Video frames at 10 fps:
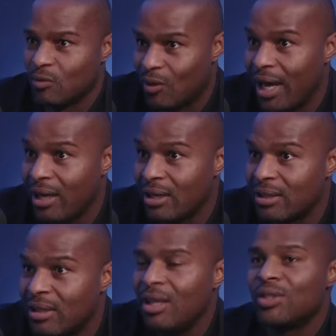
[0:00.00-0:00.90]
Right?
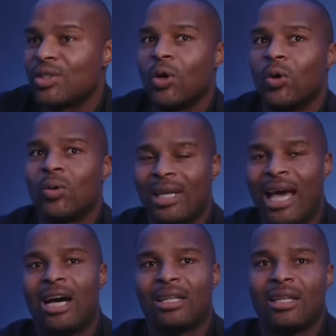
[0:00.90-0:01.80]
So
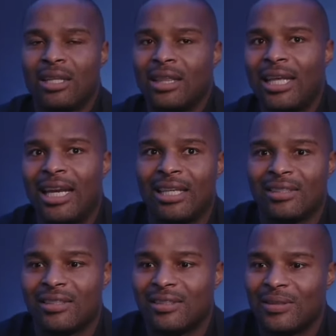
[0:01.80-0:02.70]
now the thing
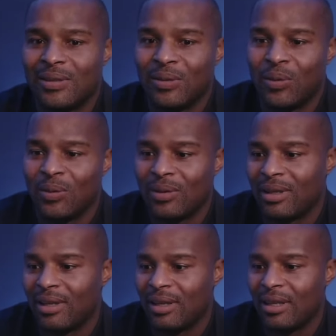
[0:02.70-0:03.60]
is,
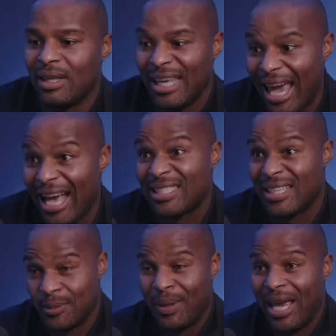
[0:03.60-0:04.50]
yes,
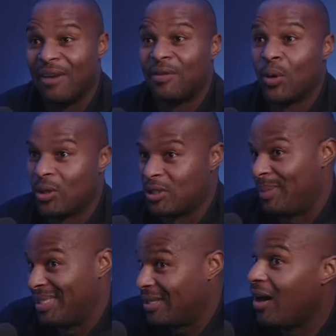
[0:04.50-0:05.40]
his behavior was
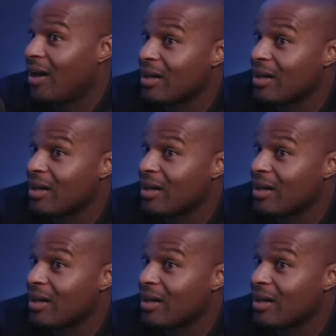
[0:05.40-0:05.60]
bizarre.